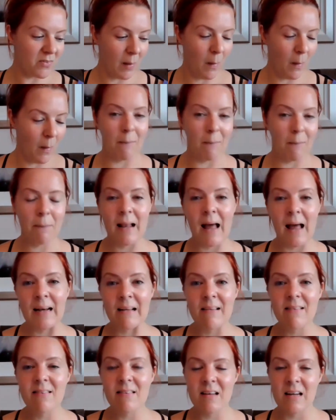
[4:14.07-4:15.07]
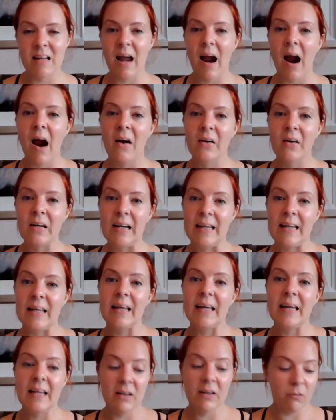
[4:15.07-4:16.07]
So our planets that are currently
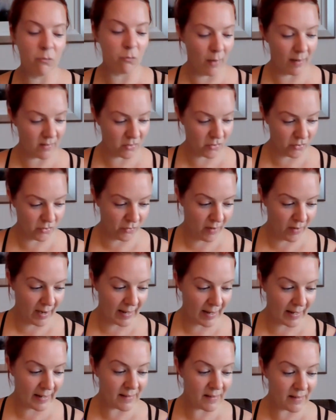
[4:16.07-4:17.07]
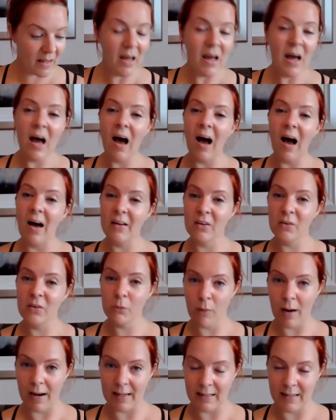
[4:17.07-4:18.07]
in retrograde are
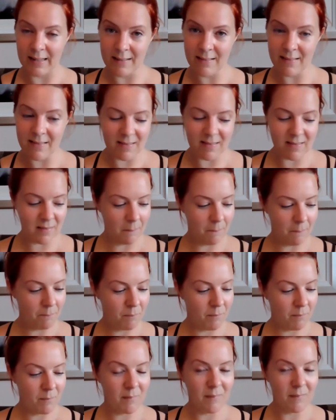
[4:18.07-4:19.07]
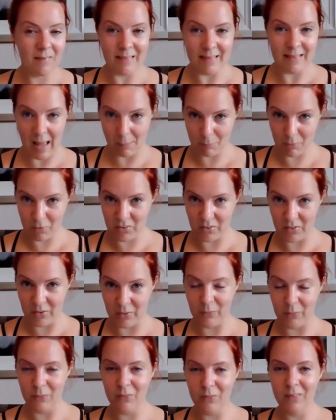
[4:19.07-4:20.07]
Uranus,
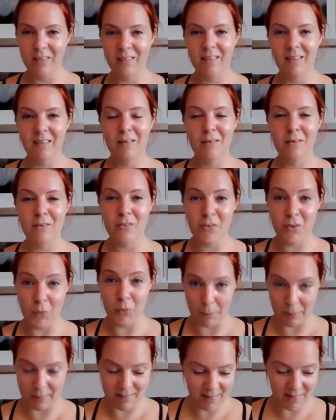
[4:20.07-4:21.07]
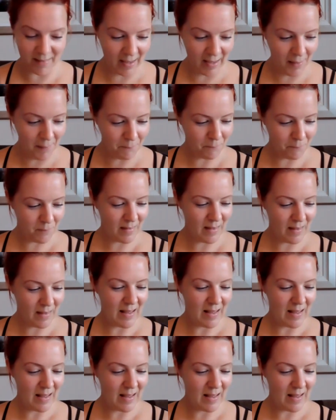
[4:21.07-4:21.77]
Neptune, Jupiter,